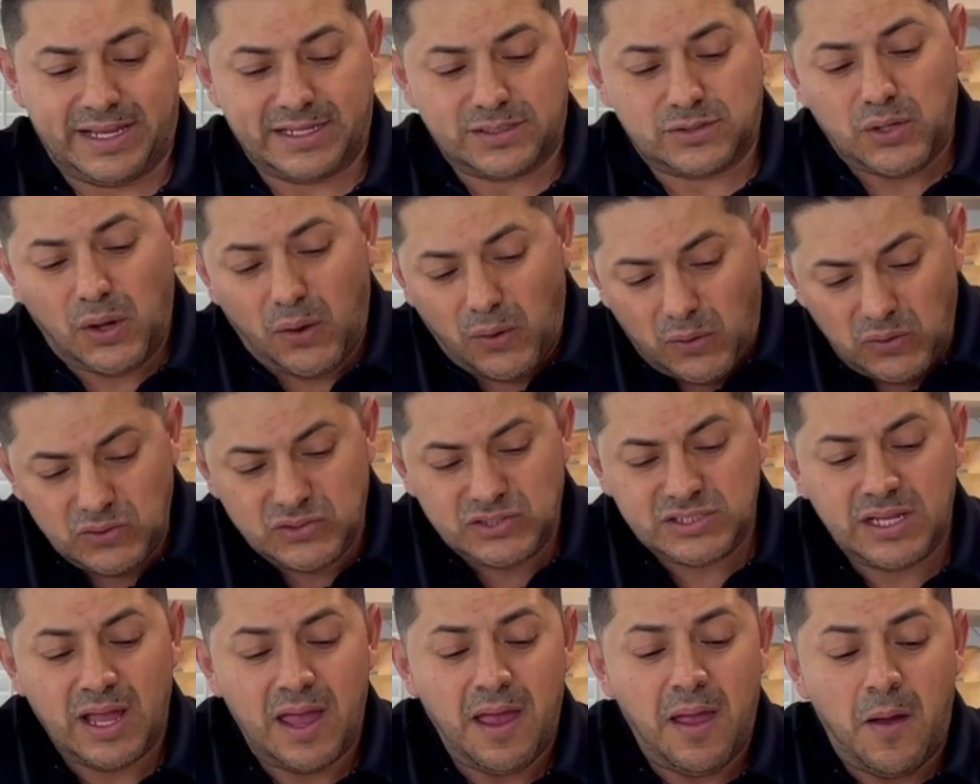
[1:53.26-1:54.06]
a
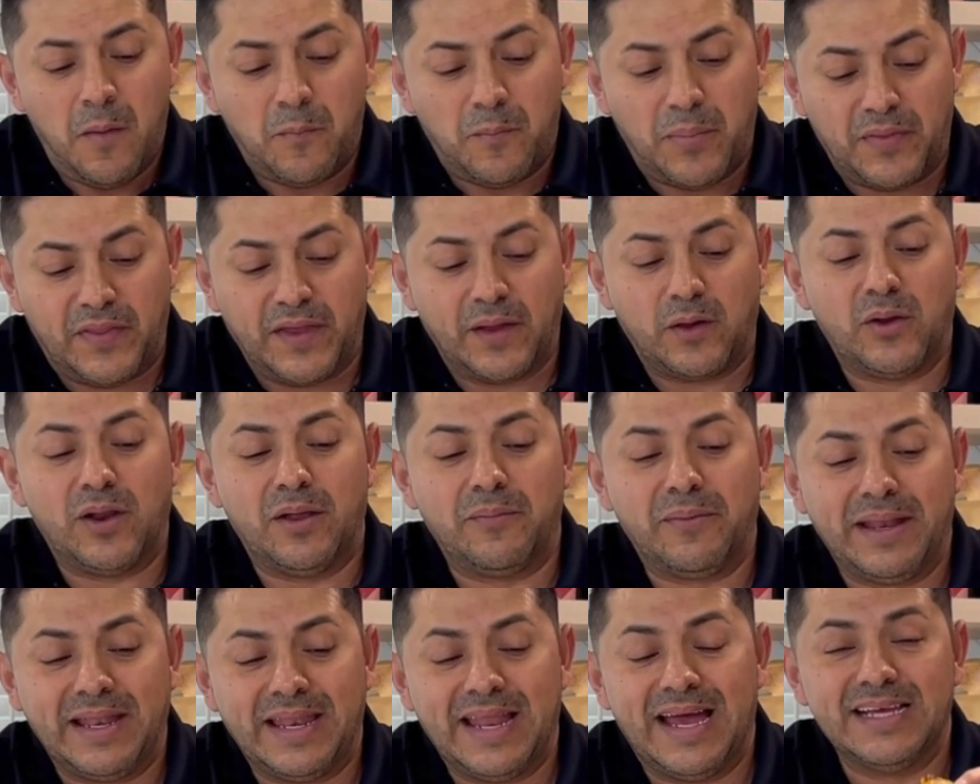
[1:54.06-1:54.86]
toast, but they're going
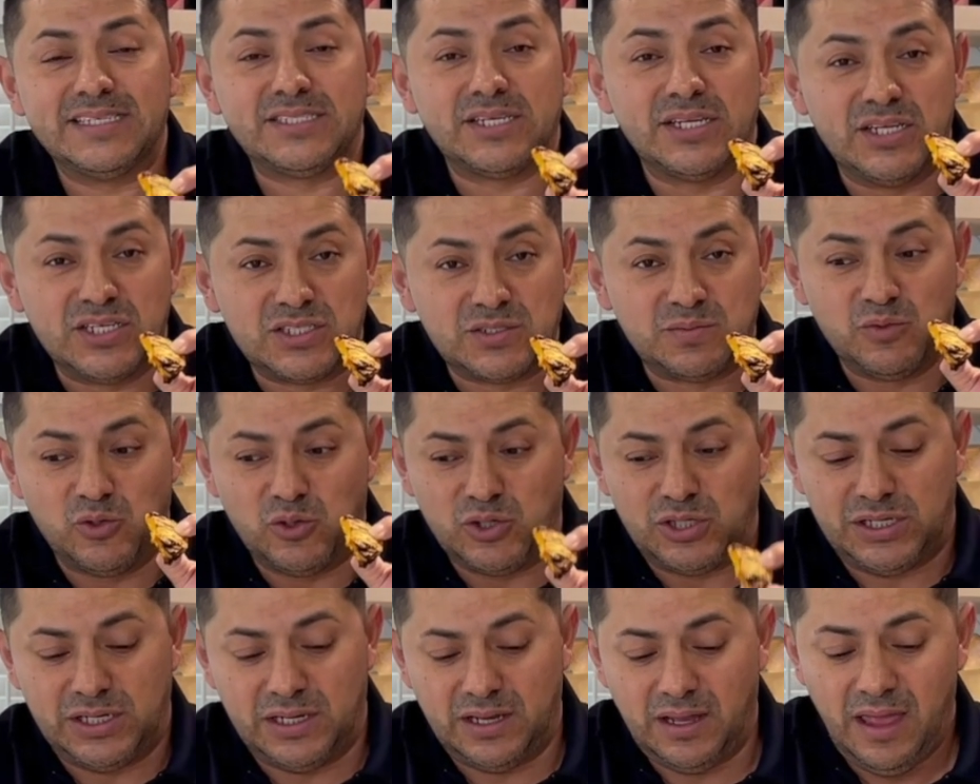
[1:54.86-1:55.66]
to be nice and
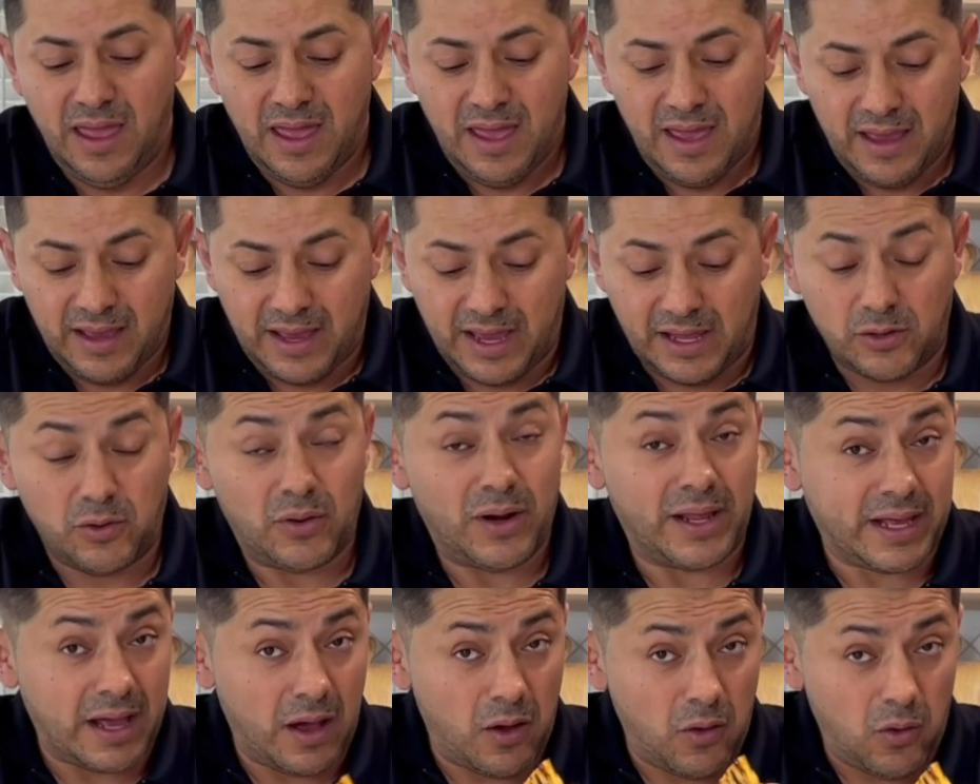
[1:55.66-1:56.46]
smooshy, kind of
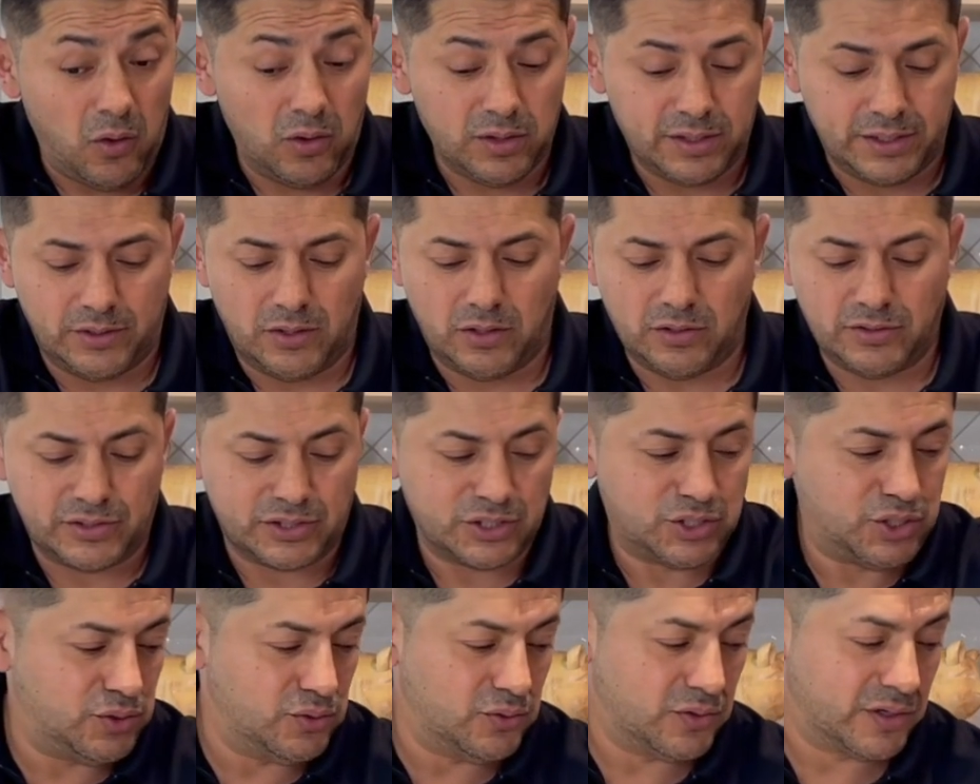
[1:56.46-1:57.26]
like a holding all
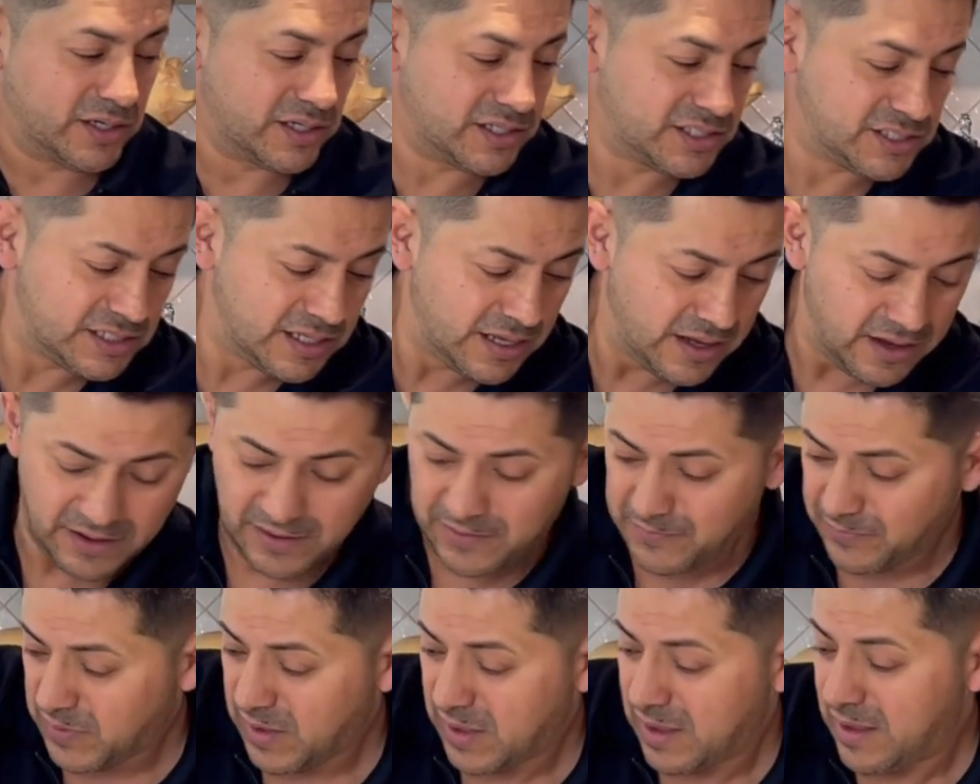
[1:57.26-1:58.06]
their sugars.
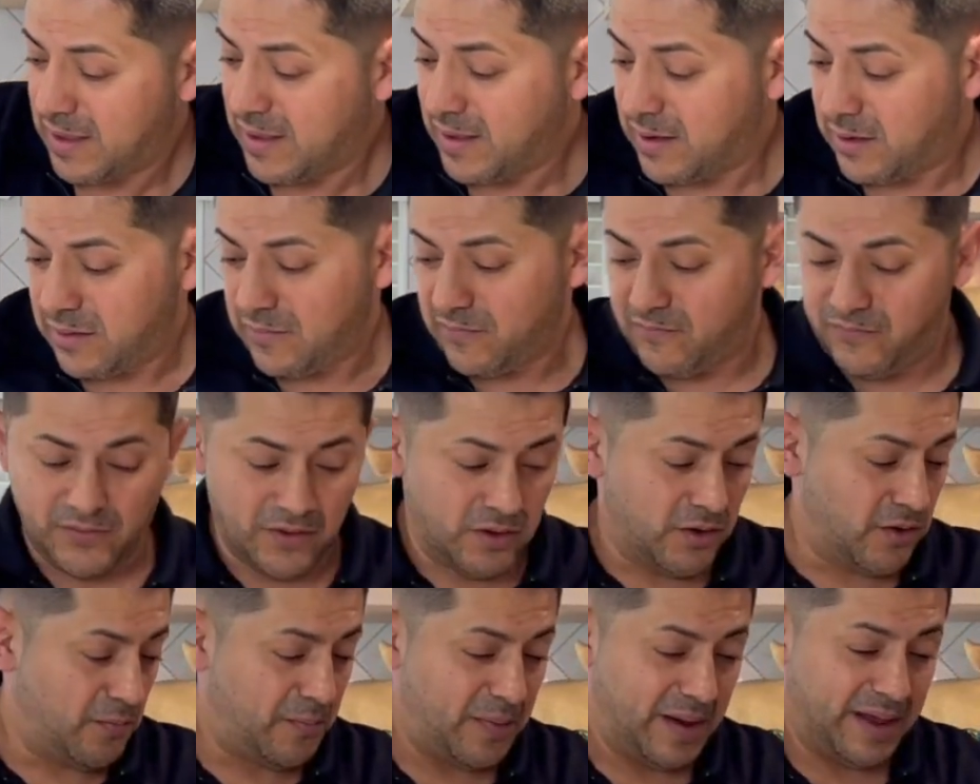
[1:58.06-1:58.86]

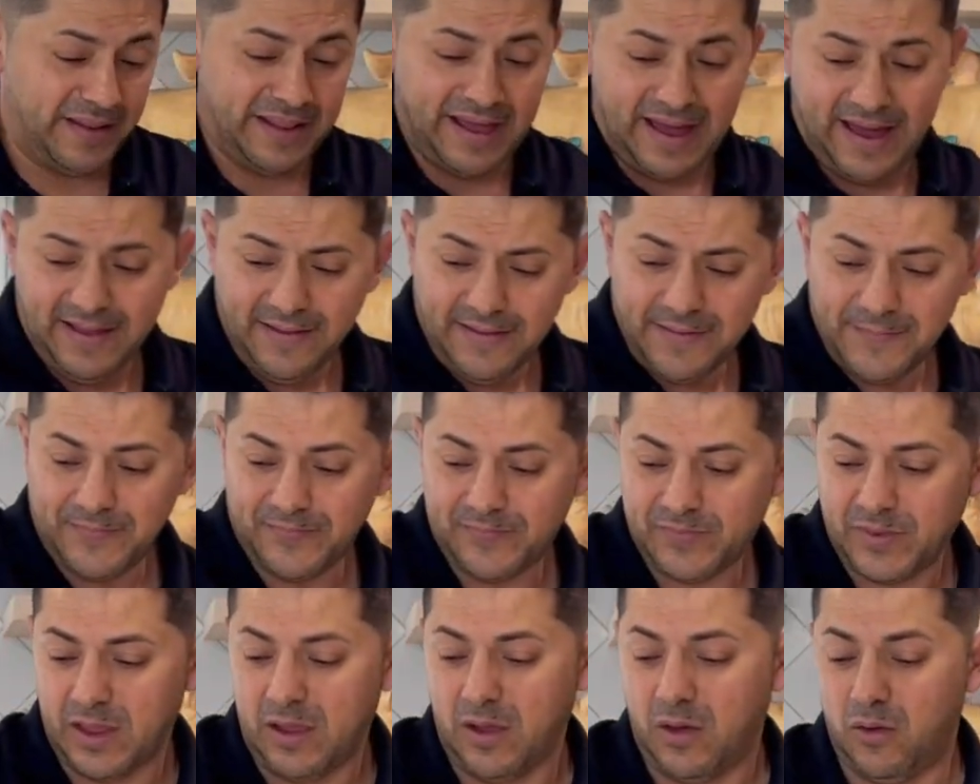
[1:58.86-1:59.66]
Followed by that,
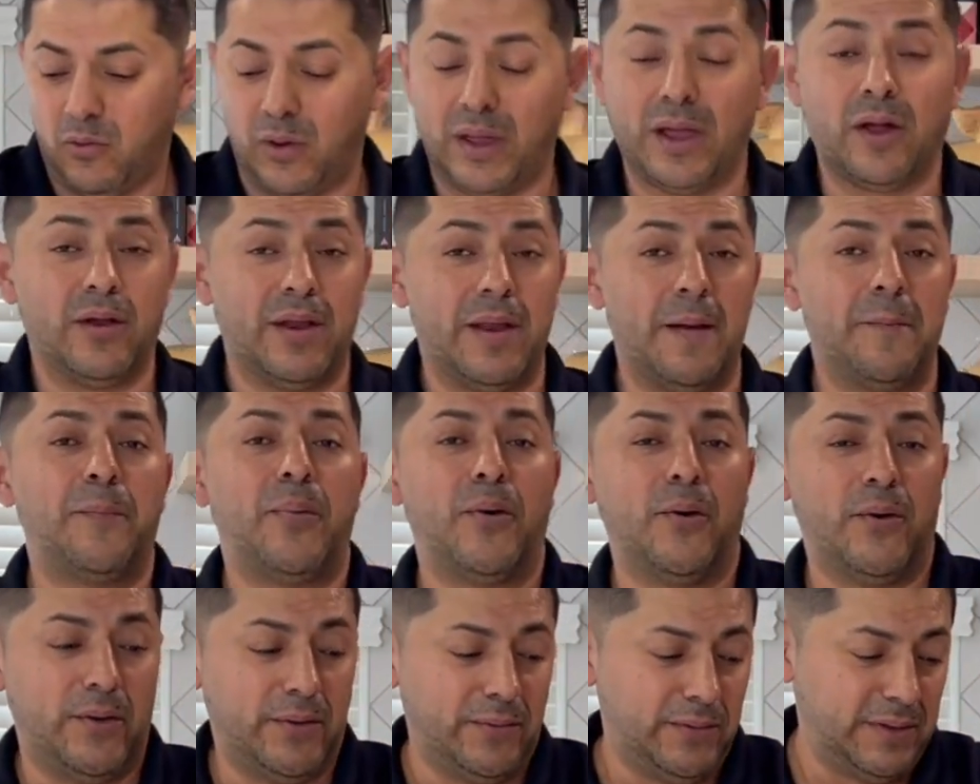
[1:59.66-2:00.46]
we're going to
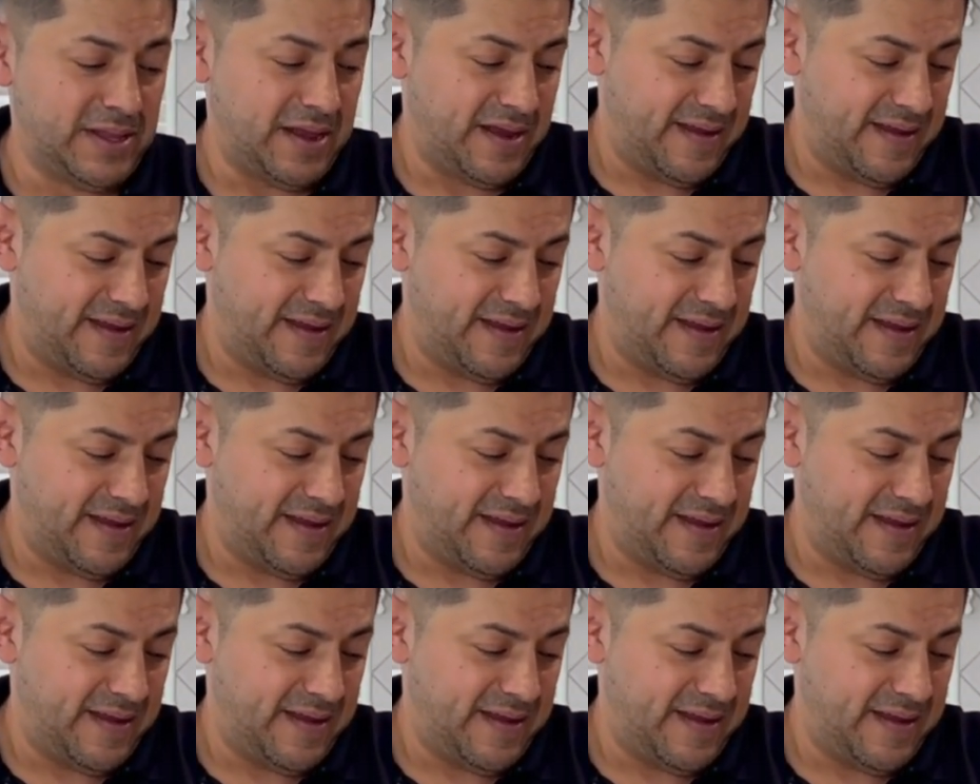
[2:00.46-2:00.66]
put,